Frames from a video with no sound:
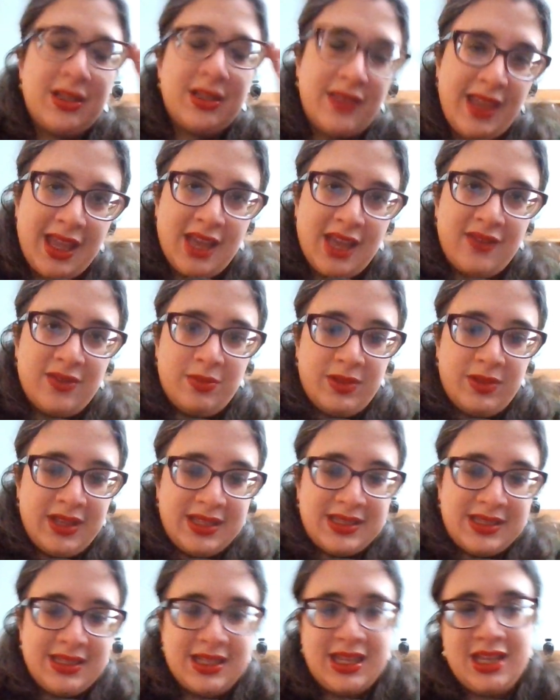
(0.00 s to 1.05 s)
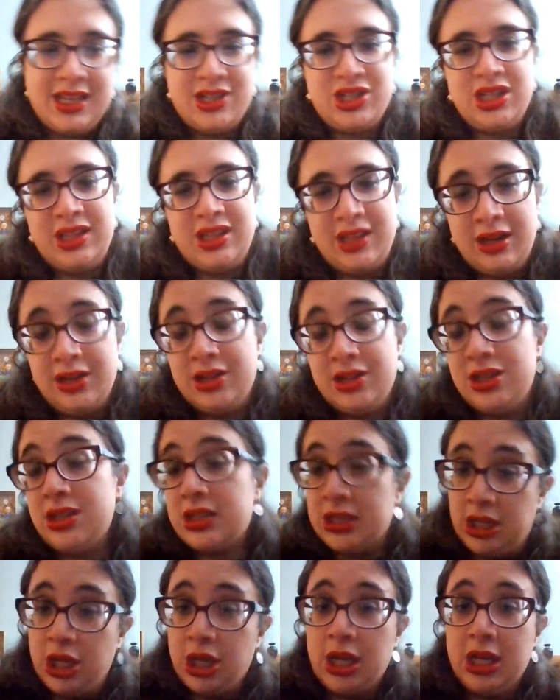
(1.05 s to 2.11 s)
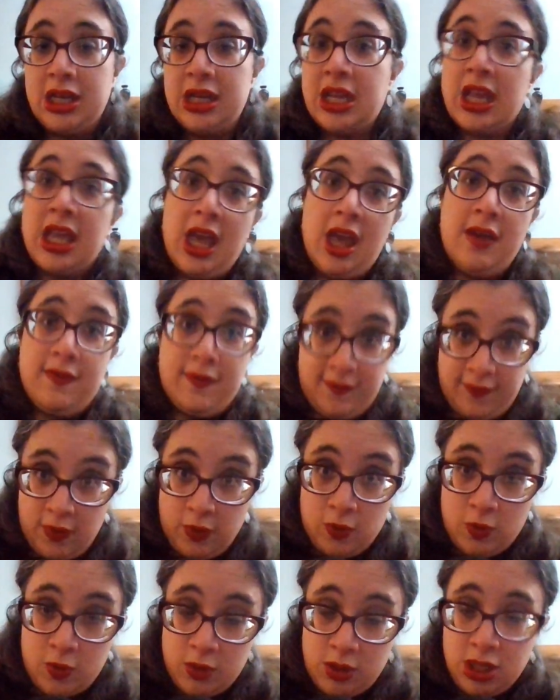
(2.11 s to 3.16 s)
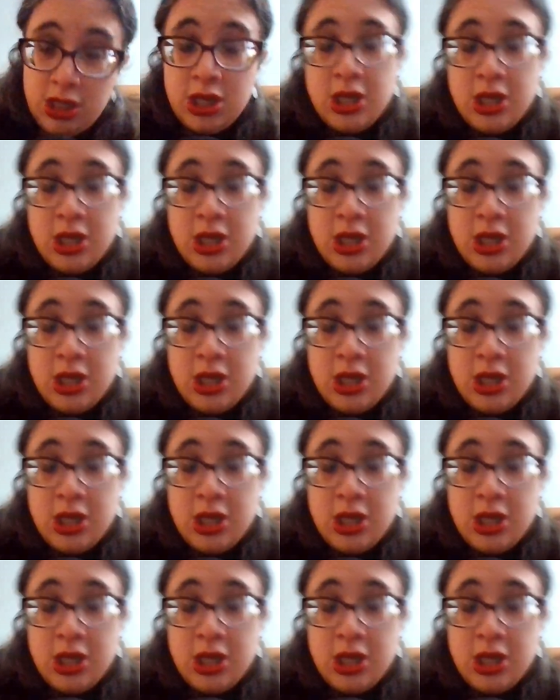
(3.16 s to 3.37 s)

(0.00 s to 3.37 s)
They have a place in the kitchen. They're just looking to get food.